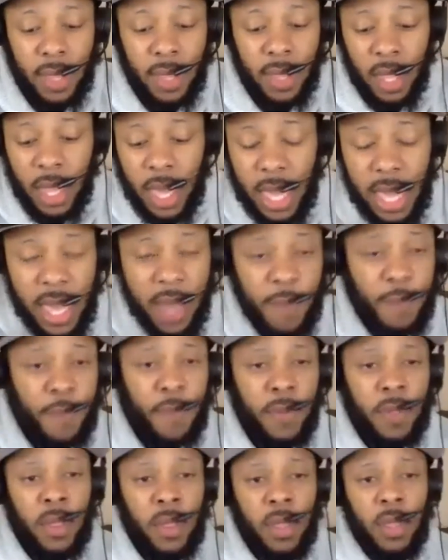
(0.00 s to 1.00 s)
If
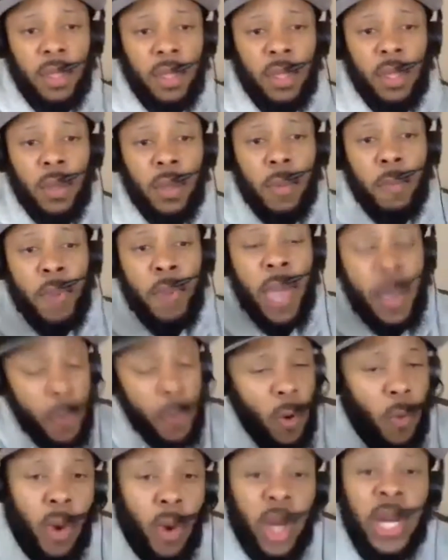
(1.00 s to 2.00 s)

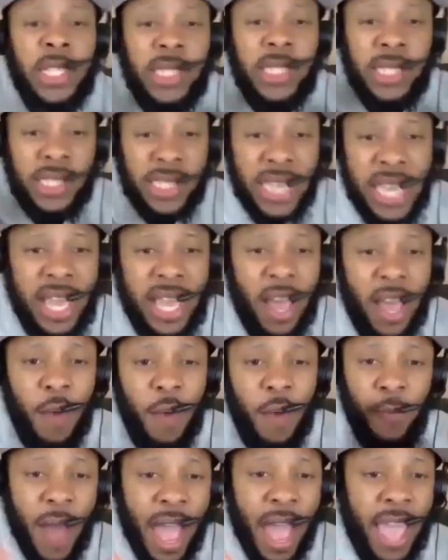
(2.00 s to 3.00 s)
people want to see a
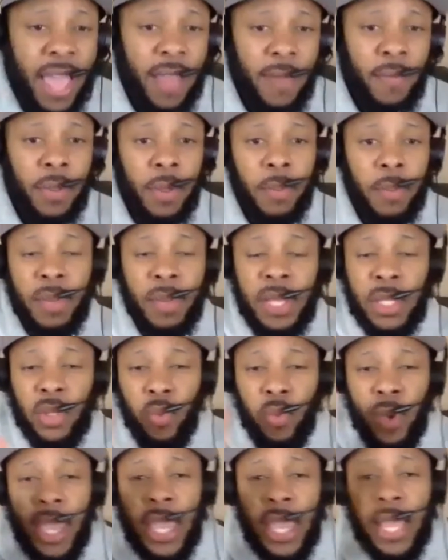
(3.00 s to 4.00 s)
fight
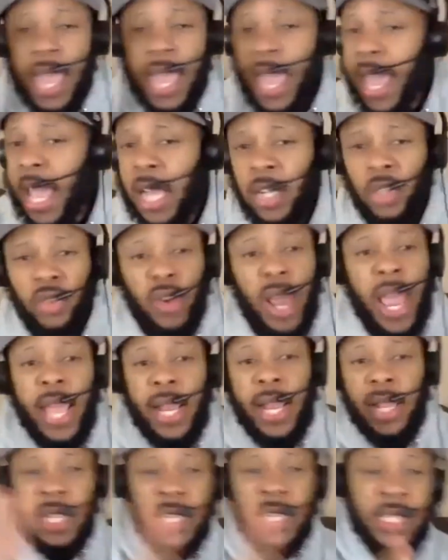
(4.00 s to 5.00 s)
between
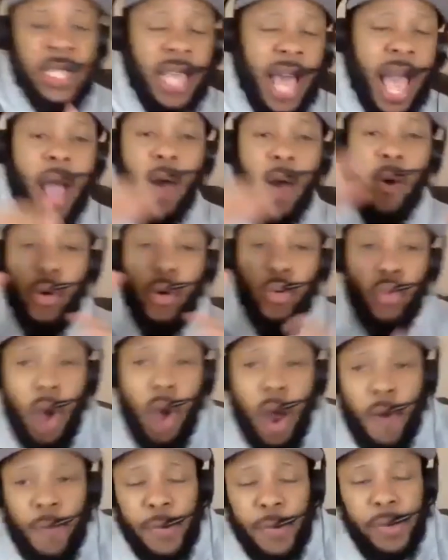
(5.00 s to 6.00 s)
Andrade and this guy or
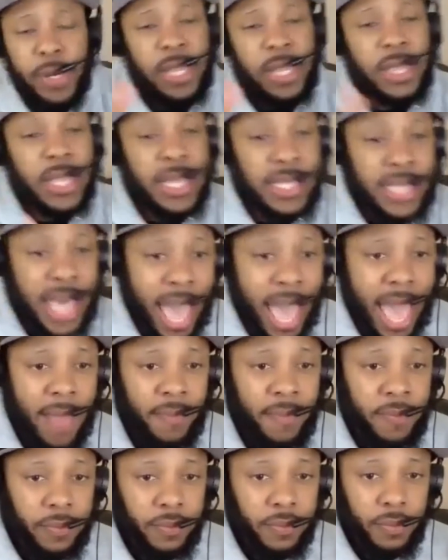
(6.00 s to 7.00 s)
Crawford and this guy,
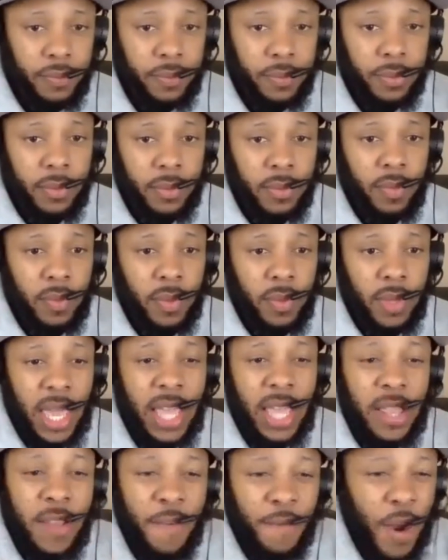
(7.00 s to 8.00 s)

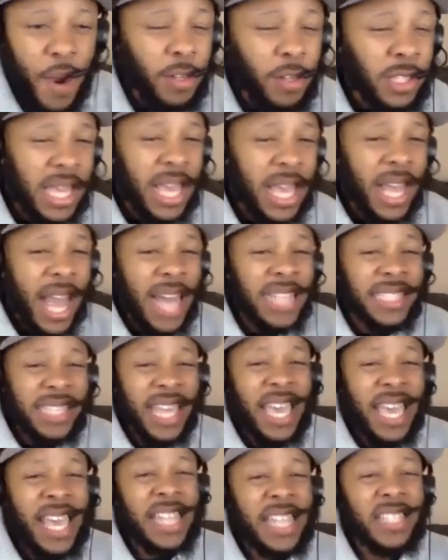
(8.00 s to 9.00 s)
and the first thing I
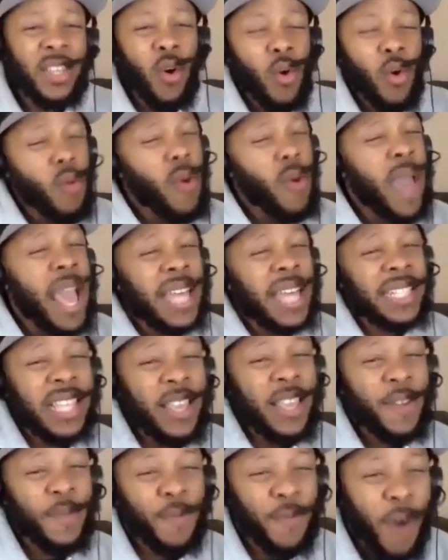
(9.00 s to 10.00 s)
say is, who has
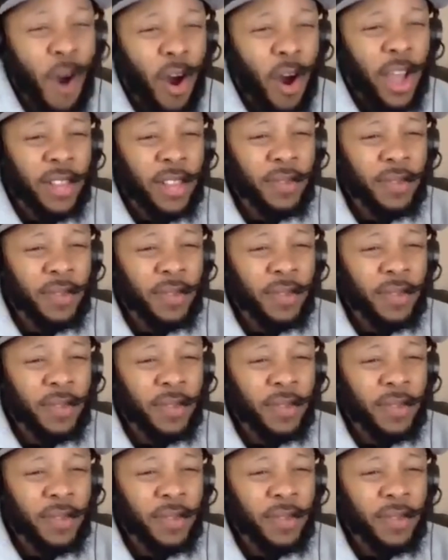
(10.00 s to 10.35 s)
he fought?